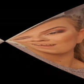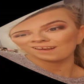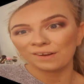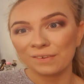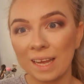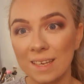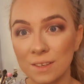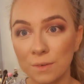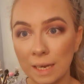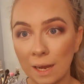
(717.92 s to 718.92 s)
Okay,
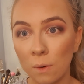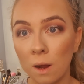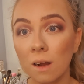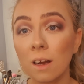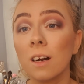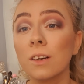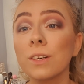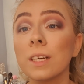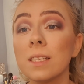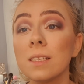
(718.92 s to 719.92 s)
so now our cut
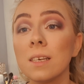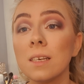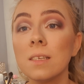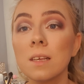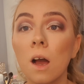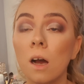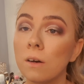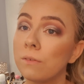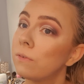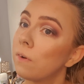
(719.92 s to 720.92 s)
creases are
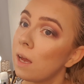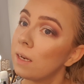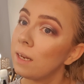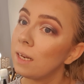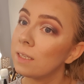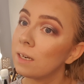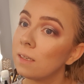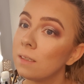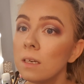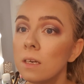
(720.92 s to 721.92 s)
finally done.